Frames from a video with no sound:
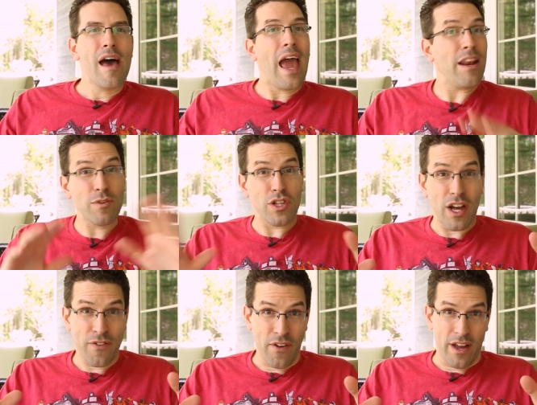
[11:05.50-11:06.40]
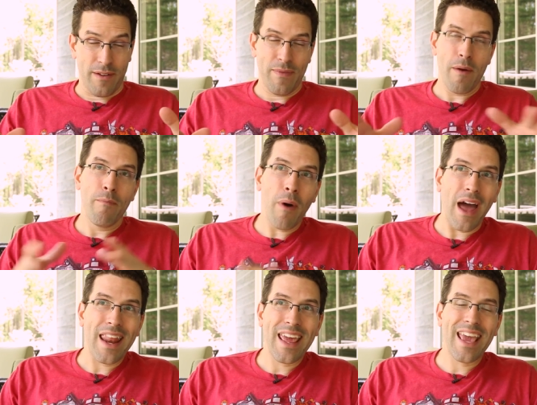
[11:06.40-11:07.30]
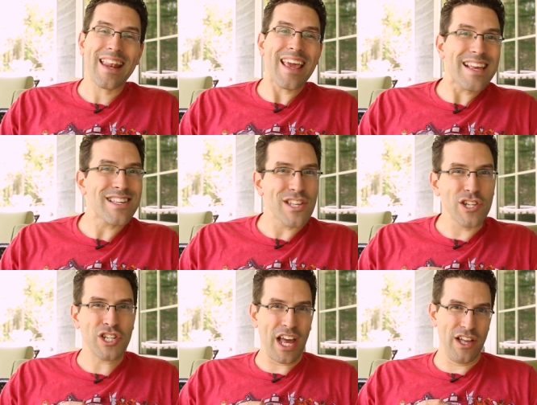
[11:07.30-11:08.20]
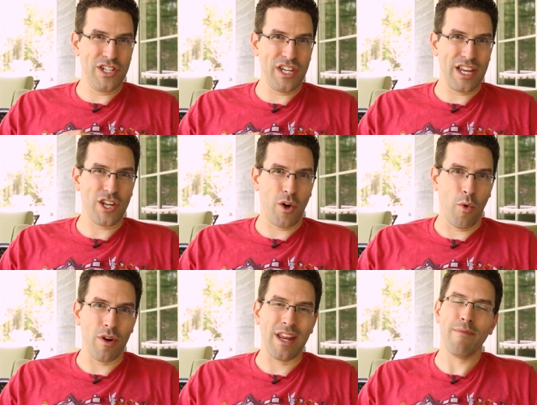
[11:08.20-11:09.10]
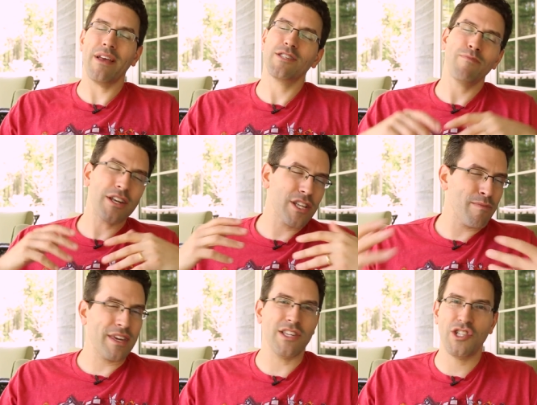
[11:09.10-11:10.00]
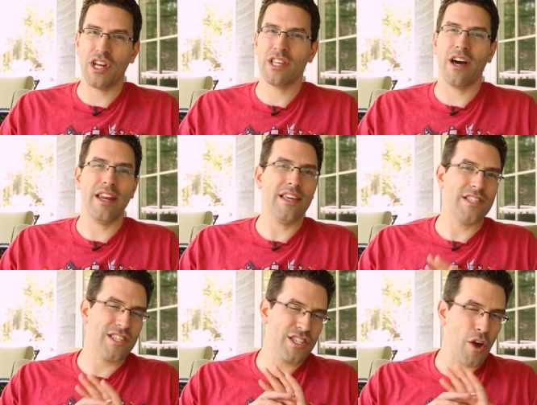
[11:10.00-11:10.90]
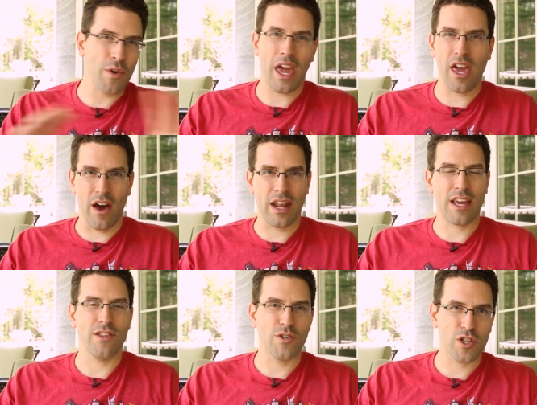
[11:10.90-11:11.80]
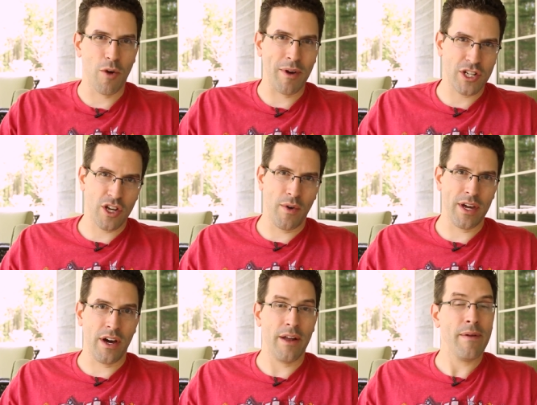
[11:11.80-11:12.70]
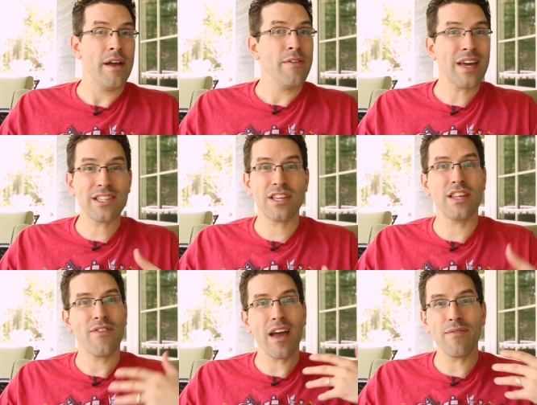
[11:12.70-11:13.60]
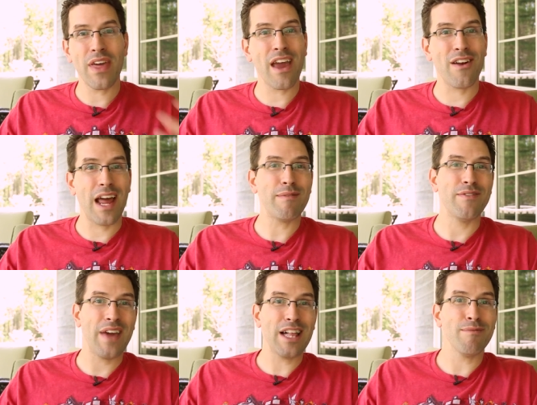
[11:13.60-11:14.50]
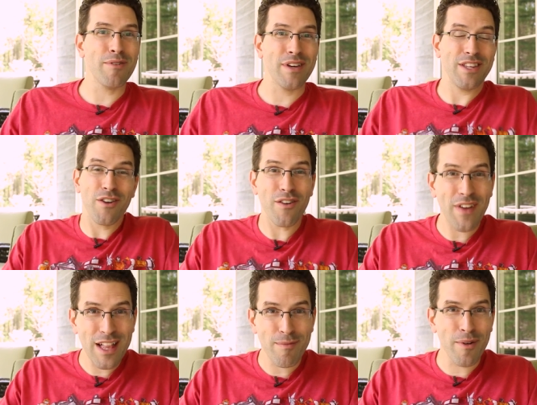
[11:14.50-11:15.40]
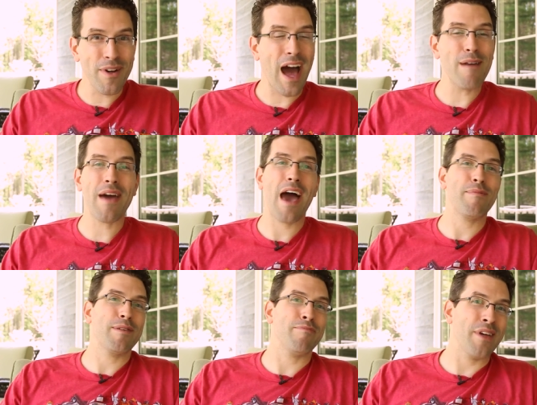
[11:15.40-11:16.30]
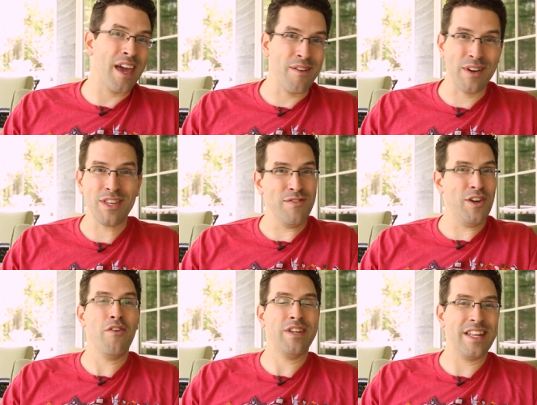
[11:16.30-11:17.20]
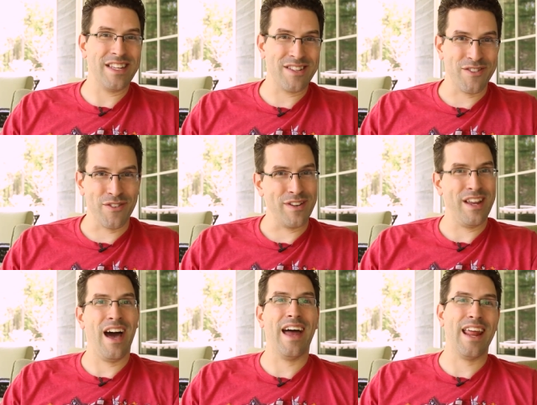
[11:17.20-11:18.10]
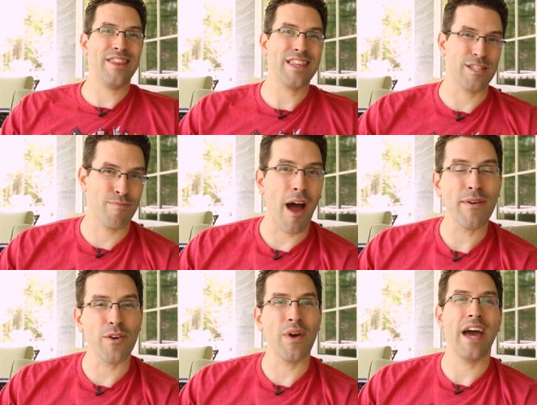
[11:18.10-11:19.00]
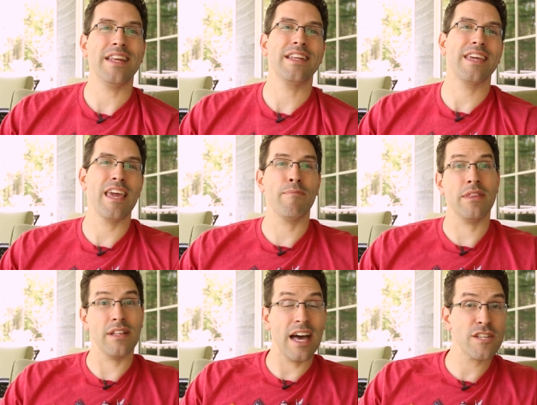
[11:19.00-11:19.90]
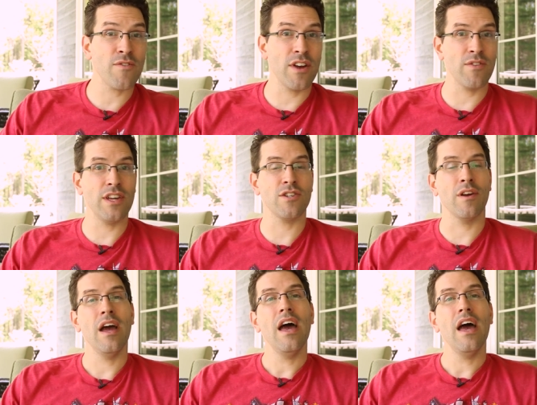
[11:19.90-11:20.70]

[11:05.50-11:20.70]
and it was a lot of fun. But it is a little challenging to coordinate, especially because Gen Con is so chaotic and there's so much going on. That said, if I'm there and I'm available and you're available, I'm happy to play whether you've donated or not. And I think that's probably the way I need to keep it. In the last fundraiser,